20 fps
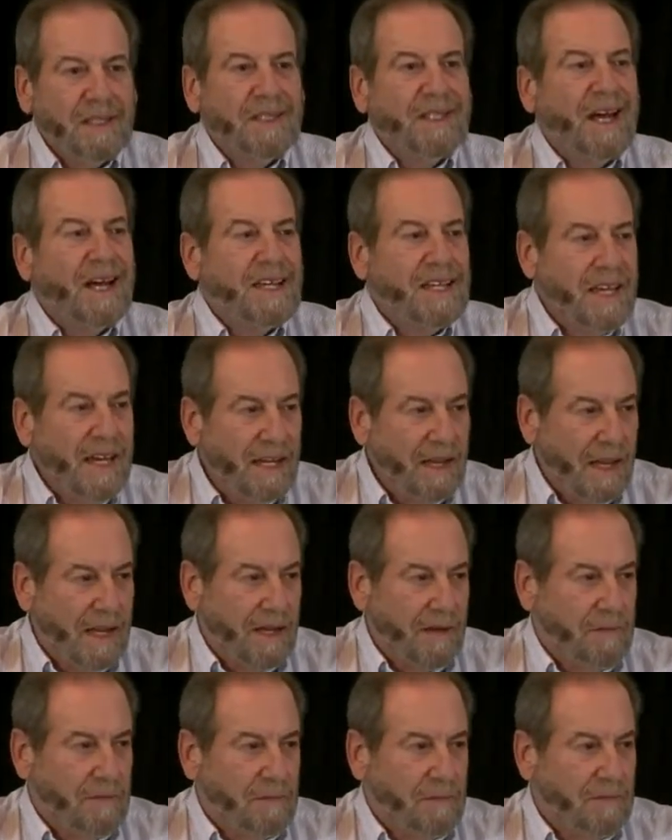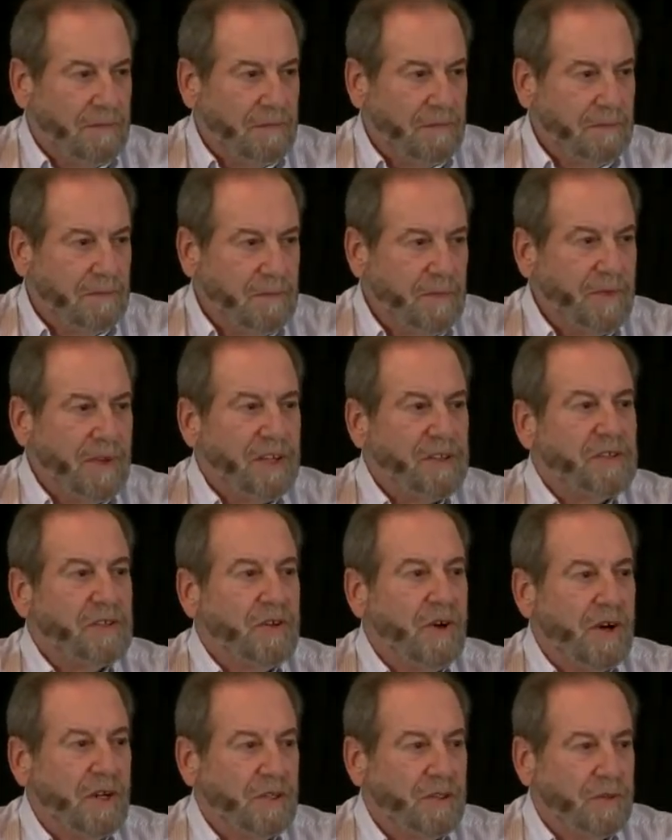not yell at them. We've got to
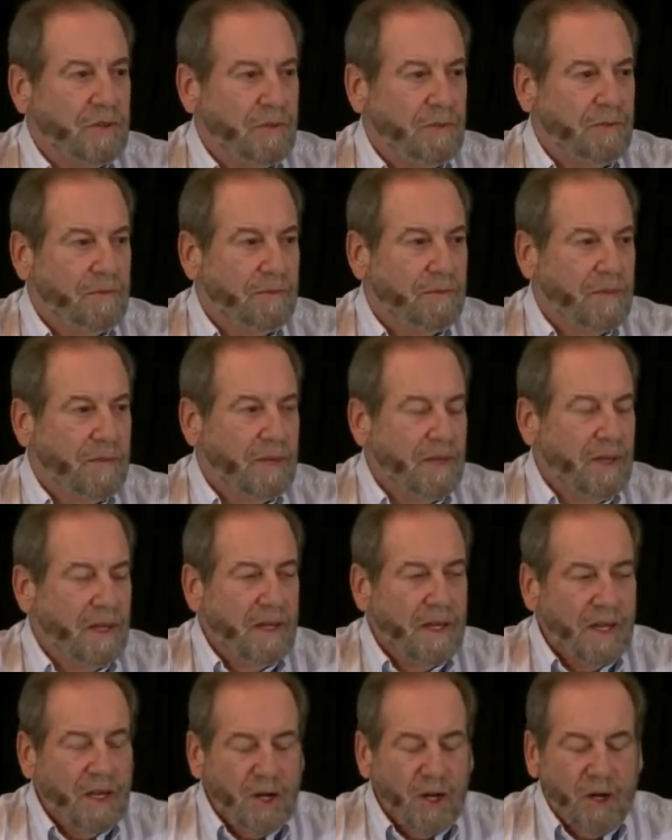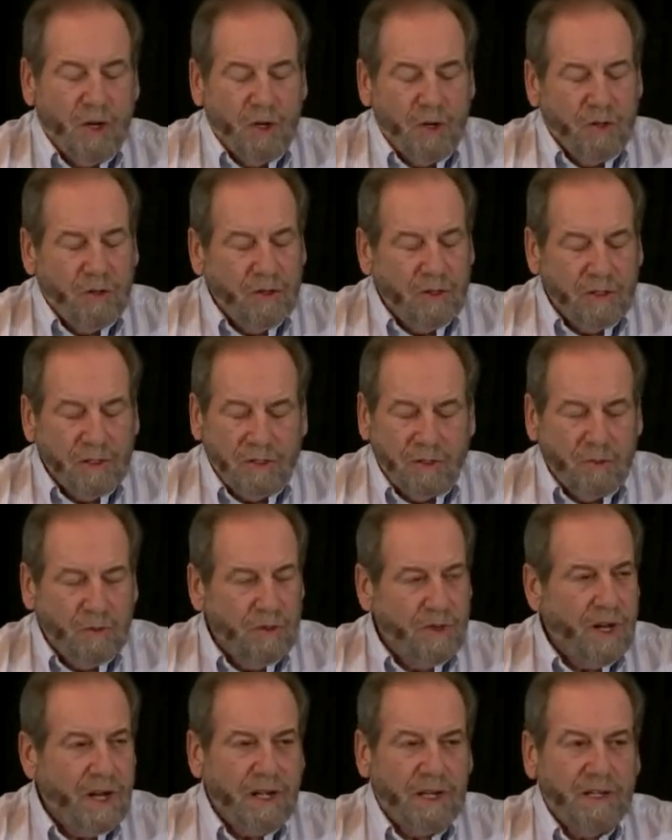talk to them.
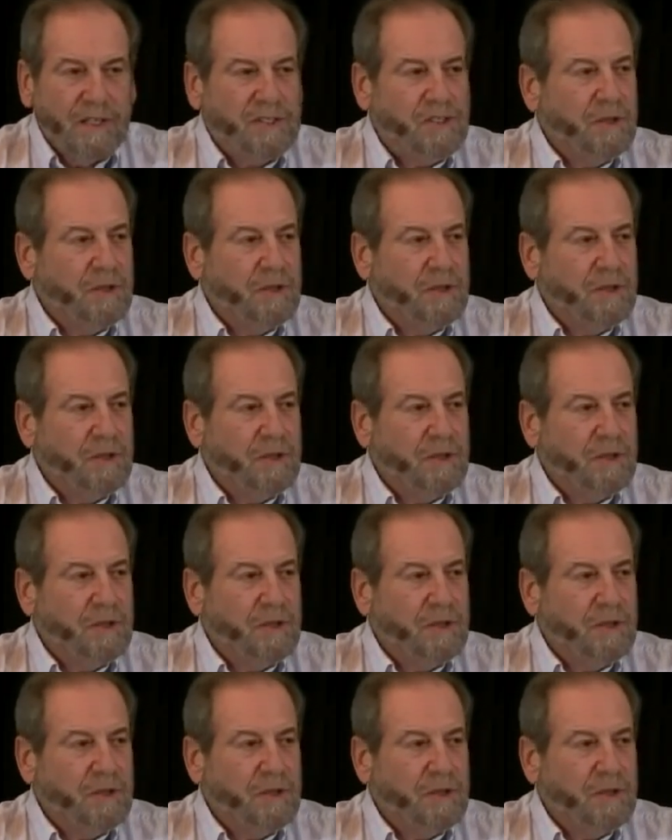We're not going to